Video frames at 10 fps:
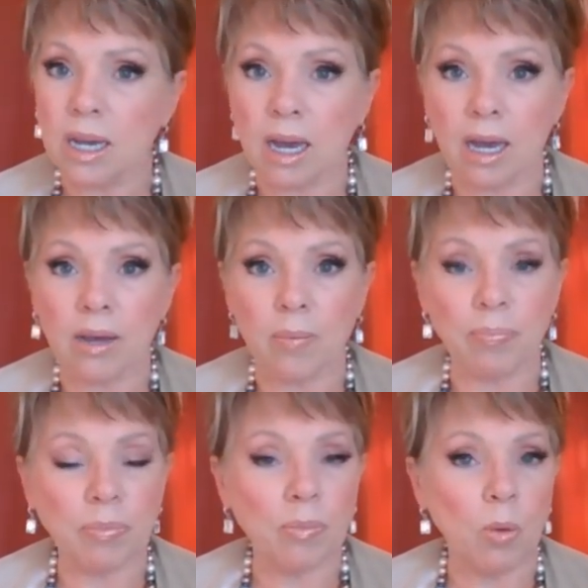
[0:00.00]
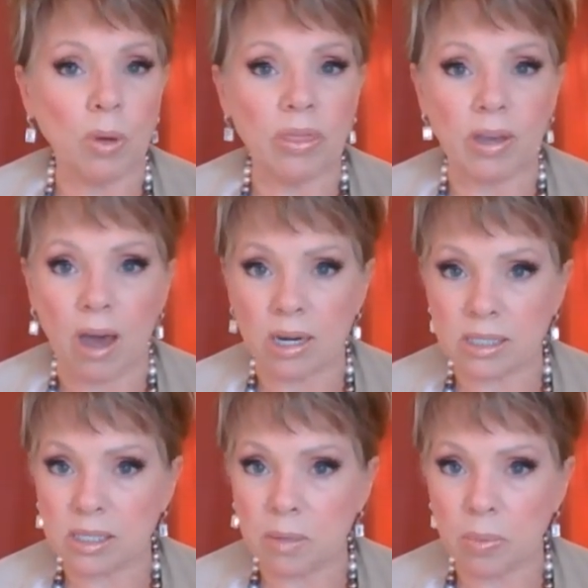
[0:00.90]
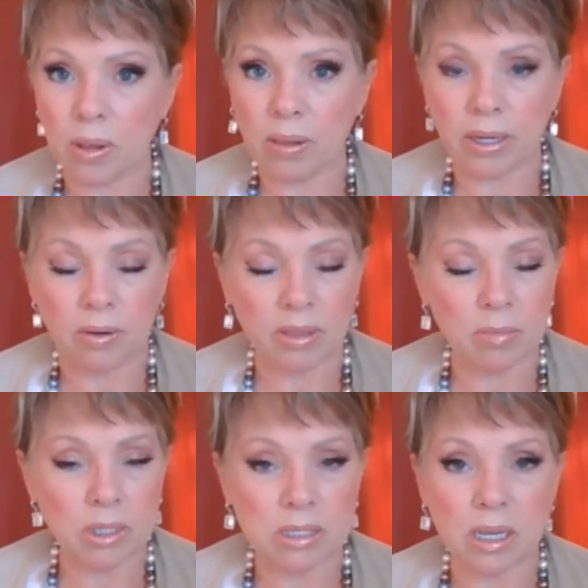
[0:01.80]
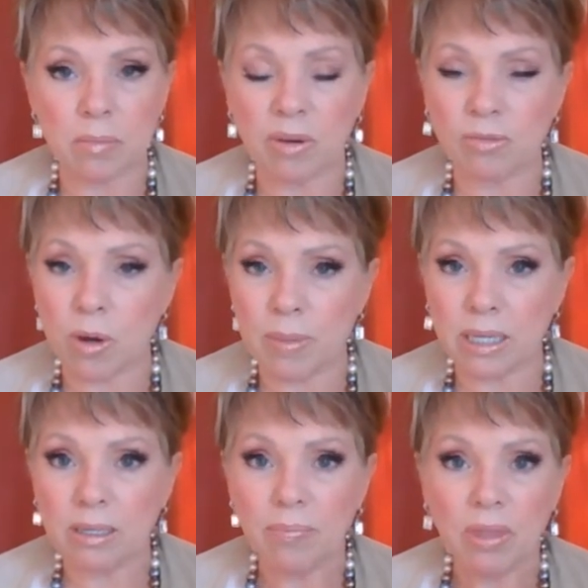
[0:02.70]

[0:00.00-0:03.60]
with the Goddess Temple here at the Museum of Woman.